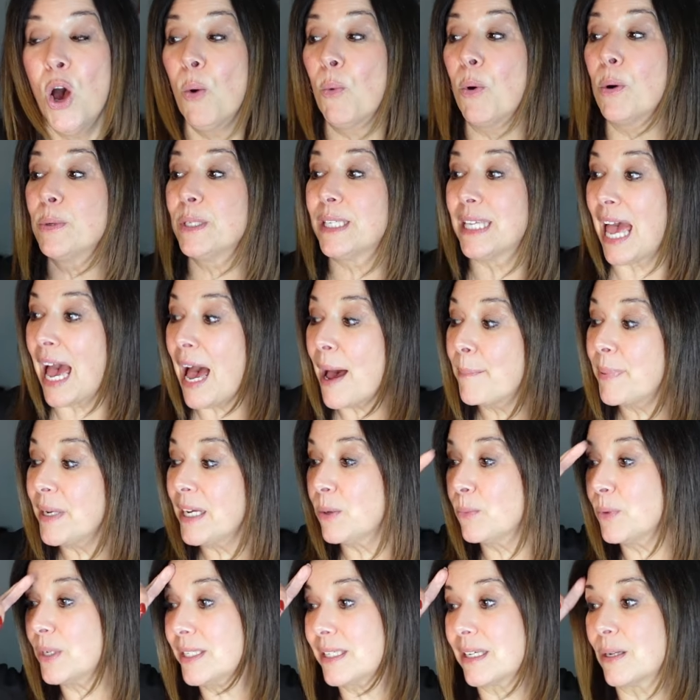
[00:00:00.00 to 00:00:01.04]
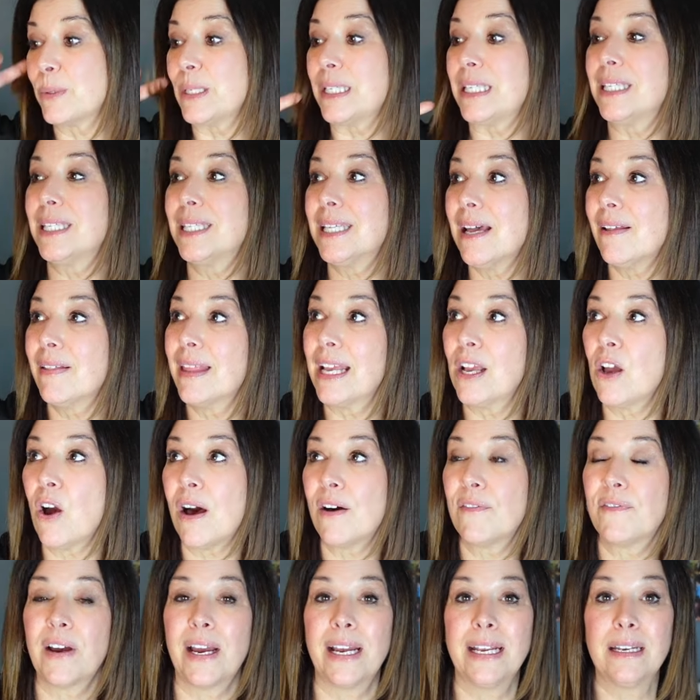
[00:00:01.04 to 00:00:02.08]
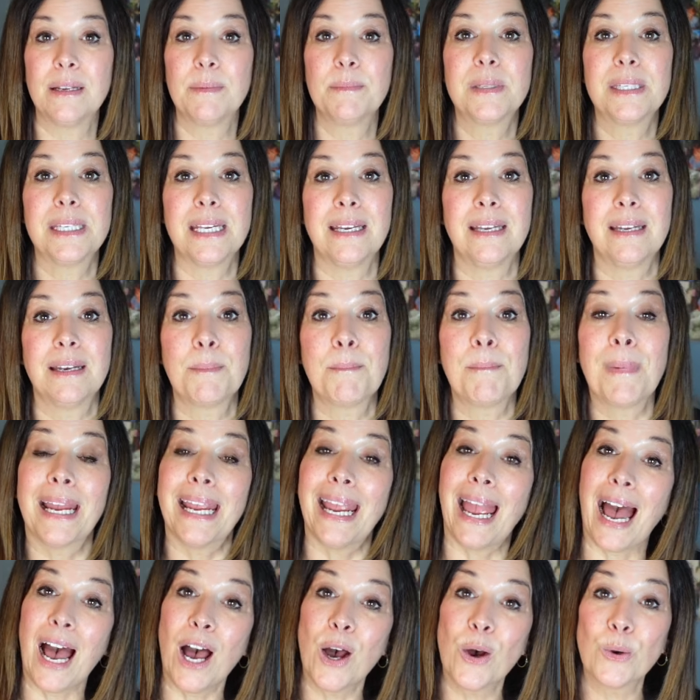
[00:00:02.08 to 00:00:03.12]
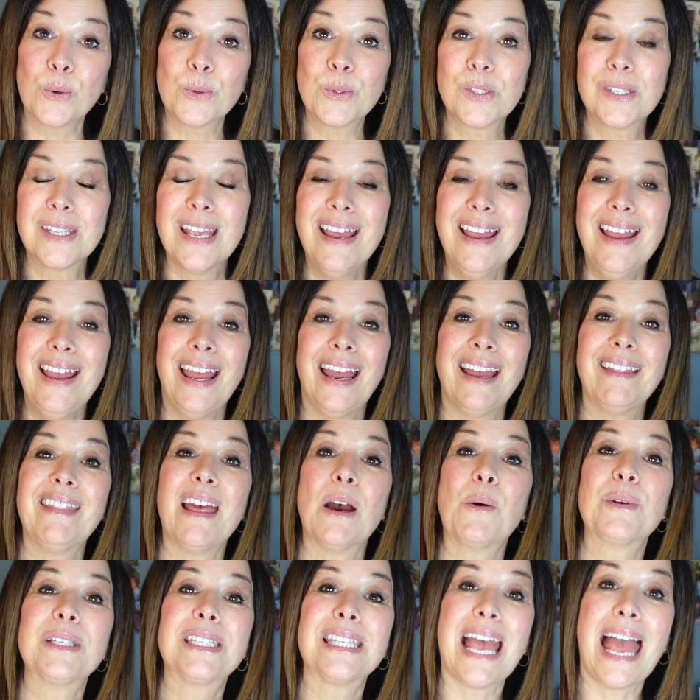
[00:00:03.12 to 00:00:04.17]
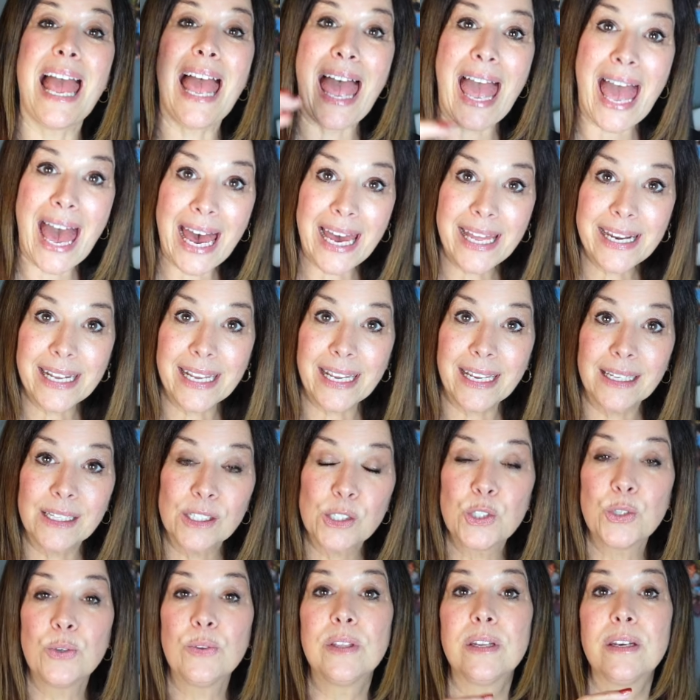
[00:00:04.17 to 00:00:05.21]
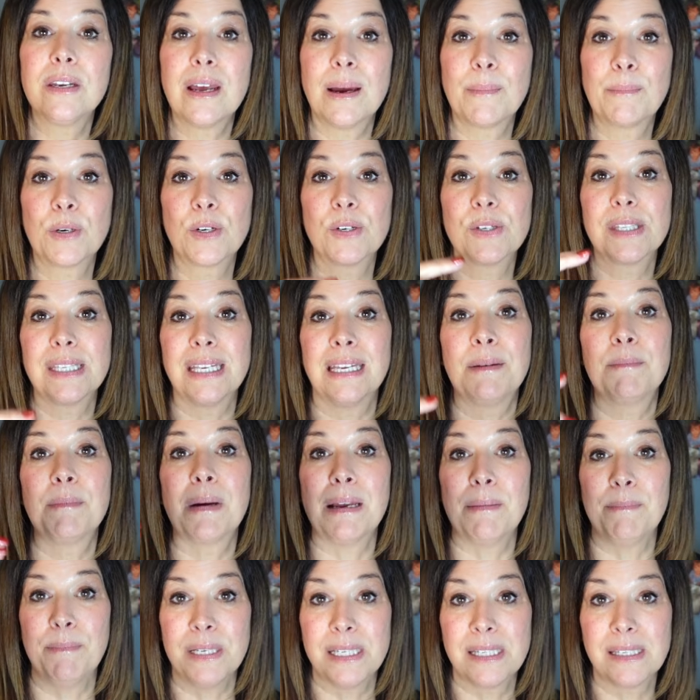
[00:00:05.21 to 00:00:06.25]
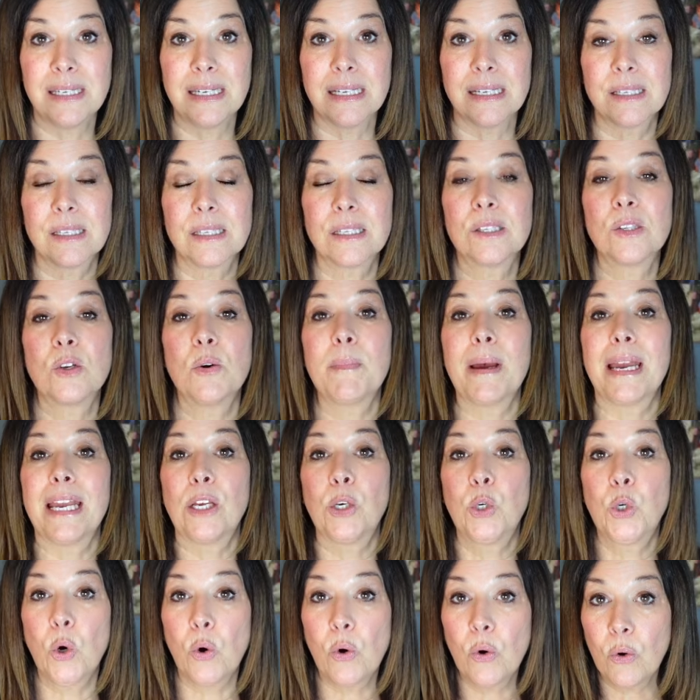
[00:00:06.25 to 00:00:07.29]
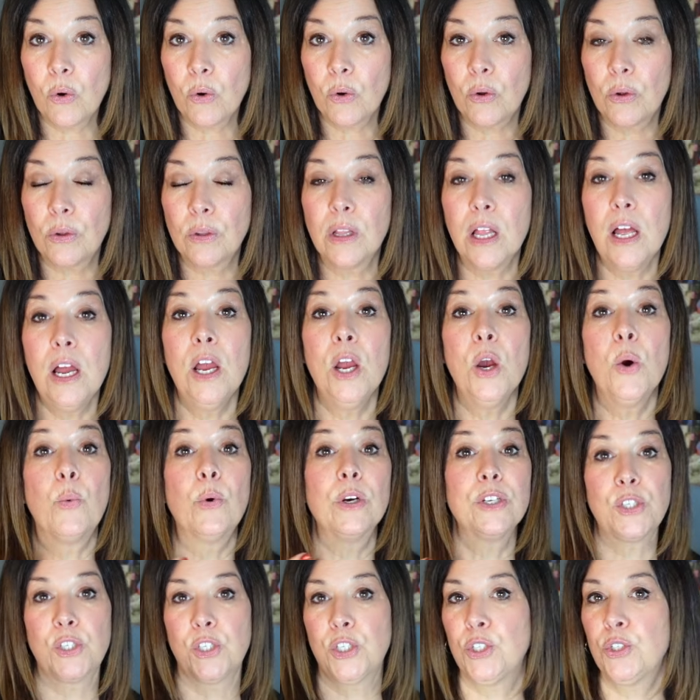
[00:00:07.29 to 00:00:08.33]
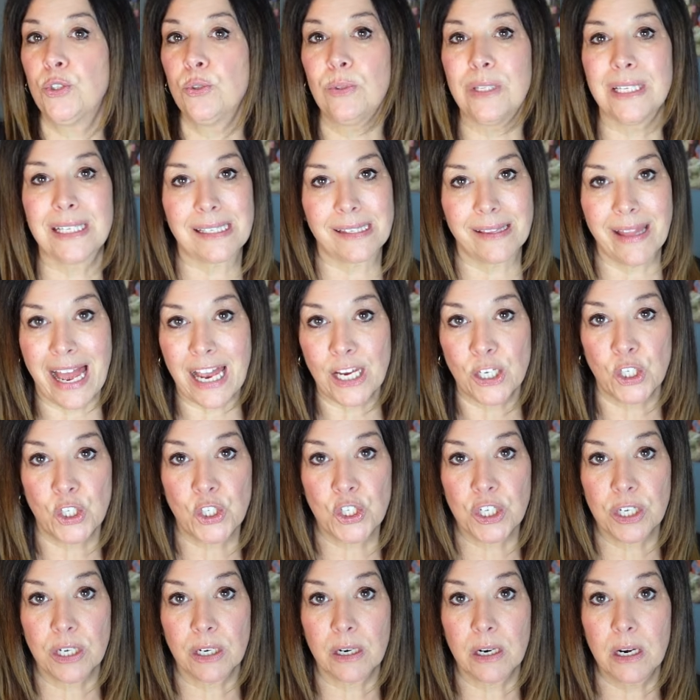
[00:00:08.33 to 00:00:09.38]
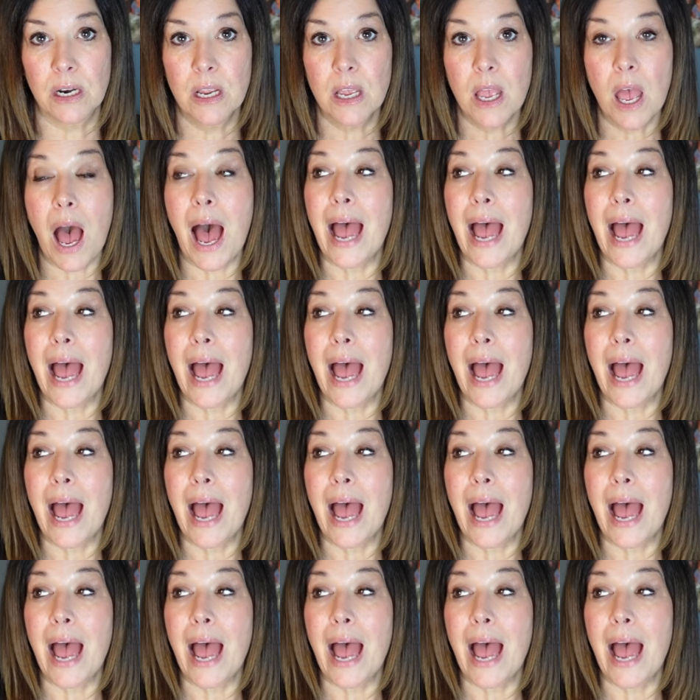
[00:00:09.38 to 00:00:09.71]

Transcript: What was happening was I was selling off items in my house and that was adding to the numbers in my business. So my goal was to do this last year.